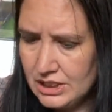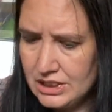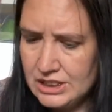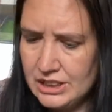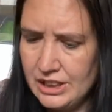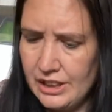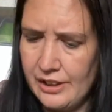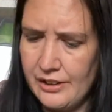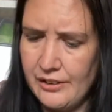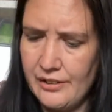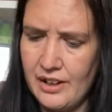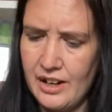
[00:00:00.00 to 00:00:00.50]

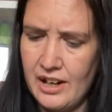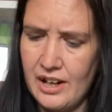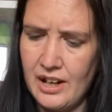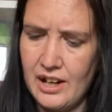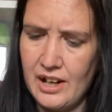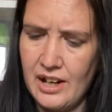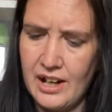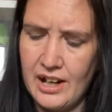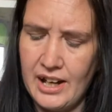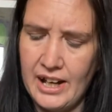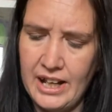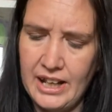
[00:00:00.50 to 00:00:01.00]
So
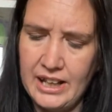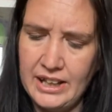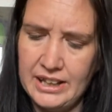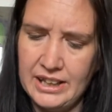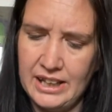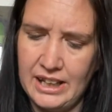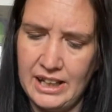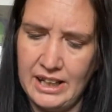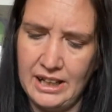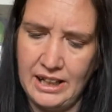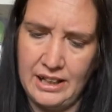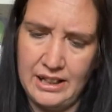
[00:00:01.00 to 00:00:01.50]
I
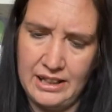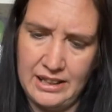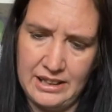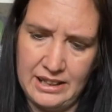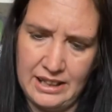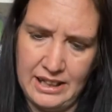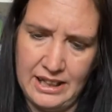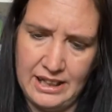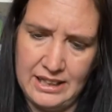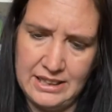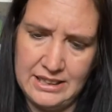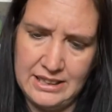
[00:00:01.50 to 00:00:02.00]
think
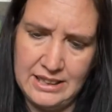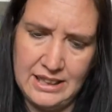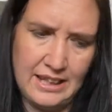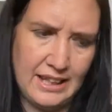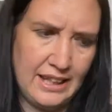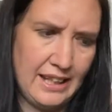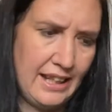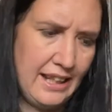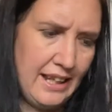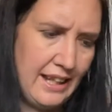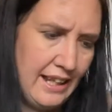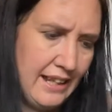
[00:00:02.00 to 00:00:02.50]
this
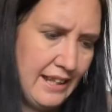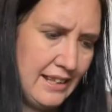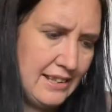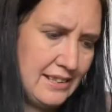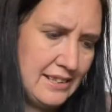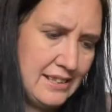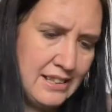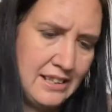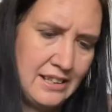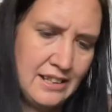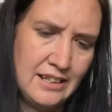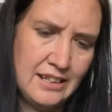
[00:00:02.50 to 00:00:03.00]

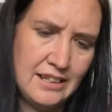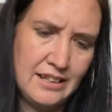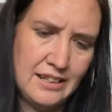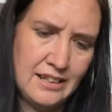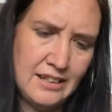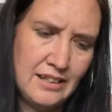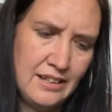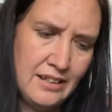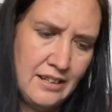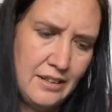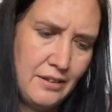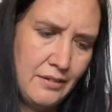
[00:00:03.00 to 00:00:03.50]
is,
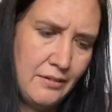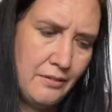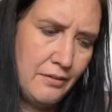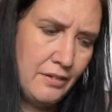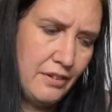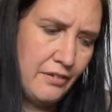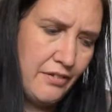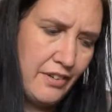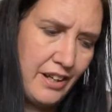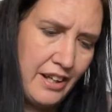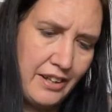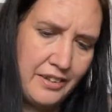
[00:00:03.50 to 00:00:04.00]

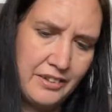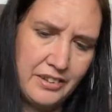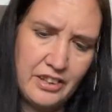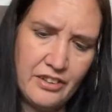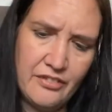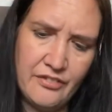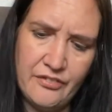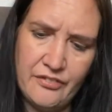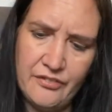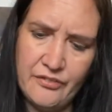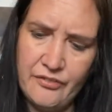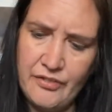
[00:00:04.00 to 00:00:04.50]
without
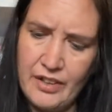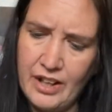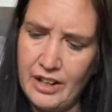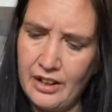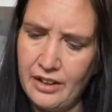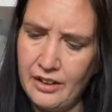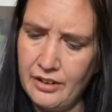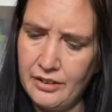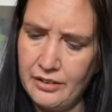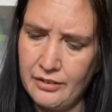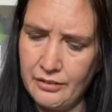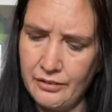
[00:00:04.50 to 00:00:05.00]
the
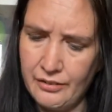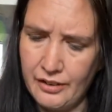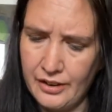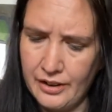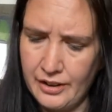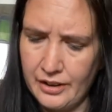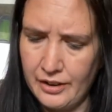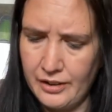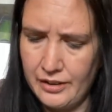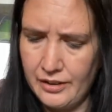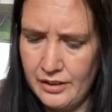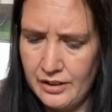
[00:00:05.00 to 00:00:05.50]

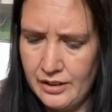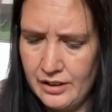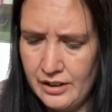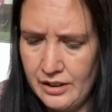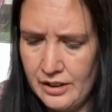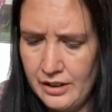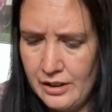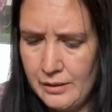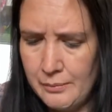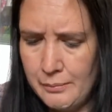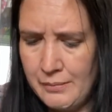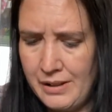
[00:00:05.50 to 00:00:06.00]
Velcro,
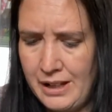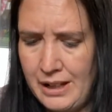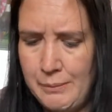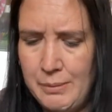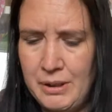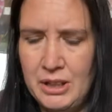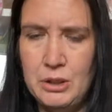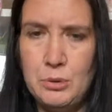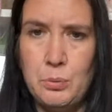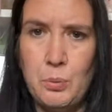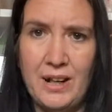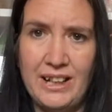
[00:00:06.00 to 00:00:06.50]

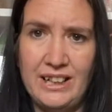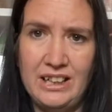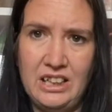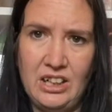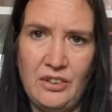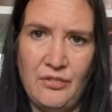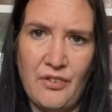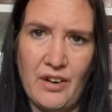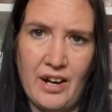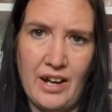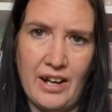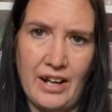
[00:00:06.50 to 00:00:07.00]
maybe
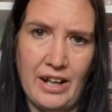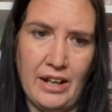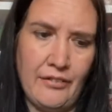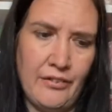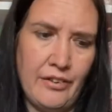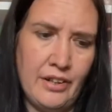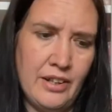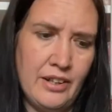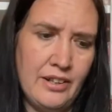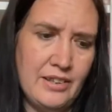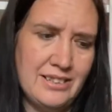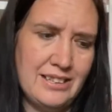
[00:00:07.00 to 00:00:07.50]
25
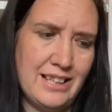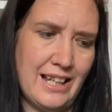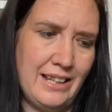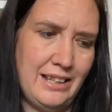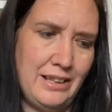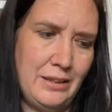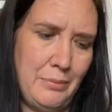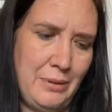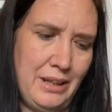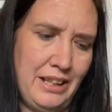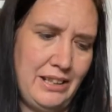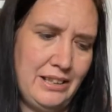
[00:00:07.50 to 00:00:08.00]

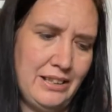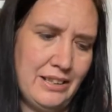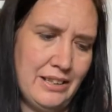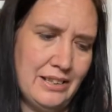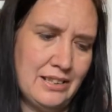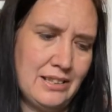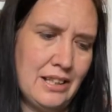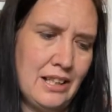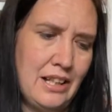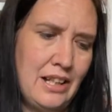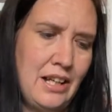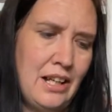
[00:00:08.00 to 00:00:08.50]

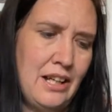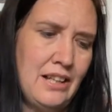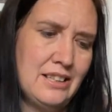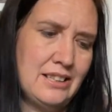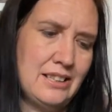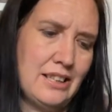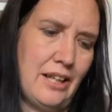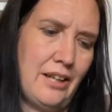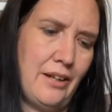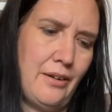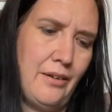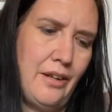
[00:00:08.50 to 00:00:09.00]
centimeters.
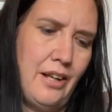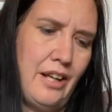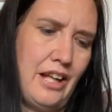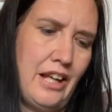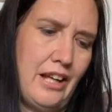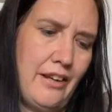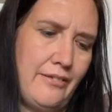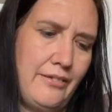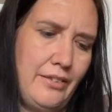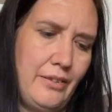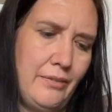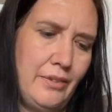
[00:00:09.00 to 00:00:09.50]
So
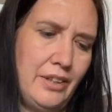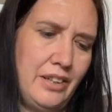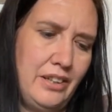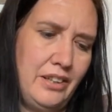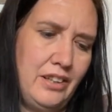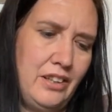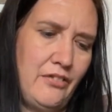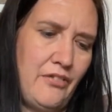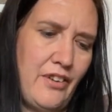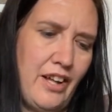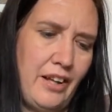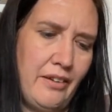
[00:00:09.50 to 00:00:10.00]
if you want
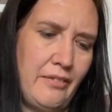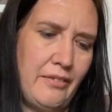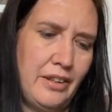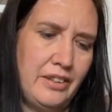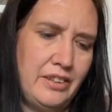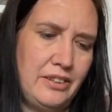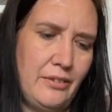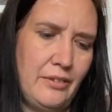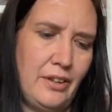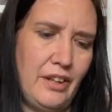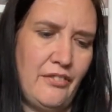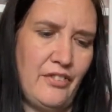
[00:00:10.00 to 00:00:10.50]
the Velcro
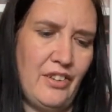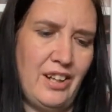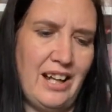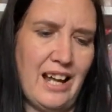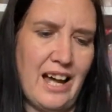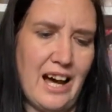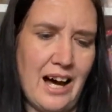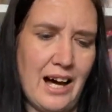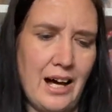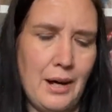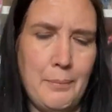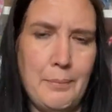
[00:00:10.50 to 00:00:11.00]
to
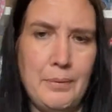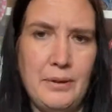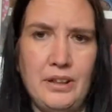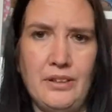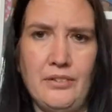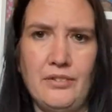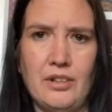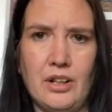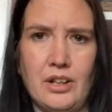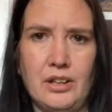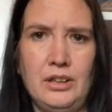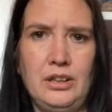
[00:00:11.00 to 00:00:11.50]
overlap,
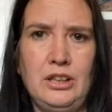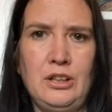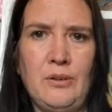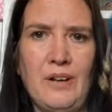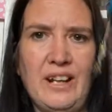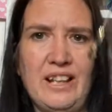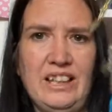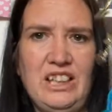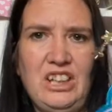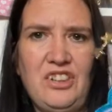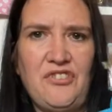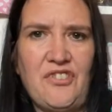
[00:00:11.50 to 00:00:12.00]
you've got
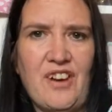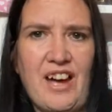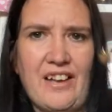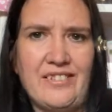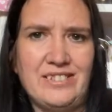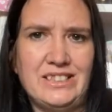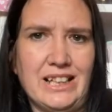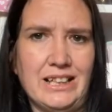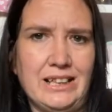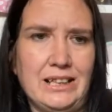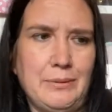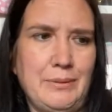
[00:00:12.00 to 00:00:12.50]
25
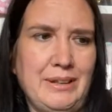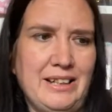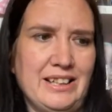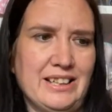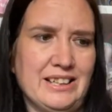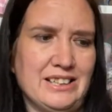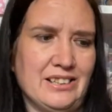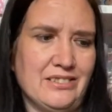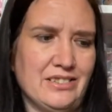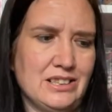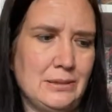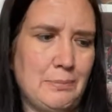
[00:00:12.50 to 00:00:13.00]

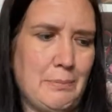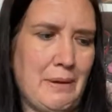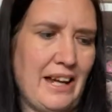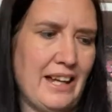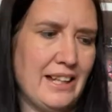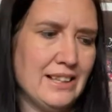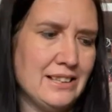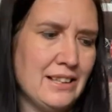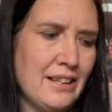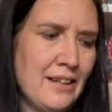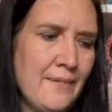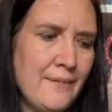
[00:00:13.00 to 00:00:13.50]
centimeters of
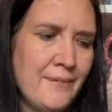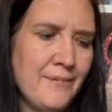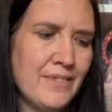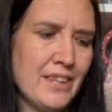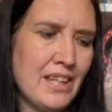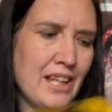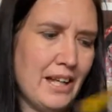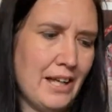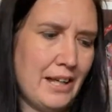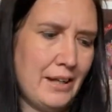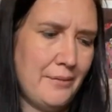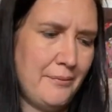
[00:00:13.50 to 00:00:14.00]
space.
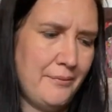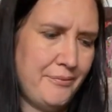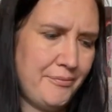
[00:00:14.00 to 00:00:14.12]
I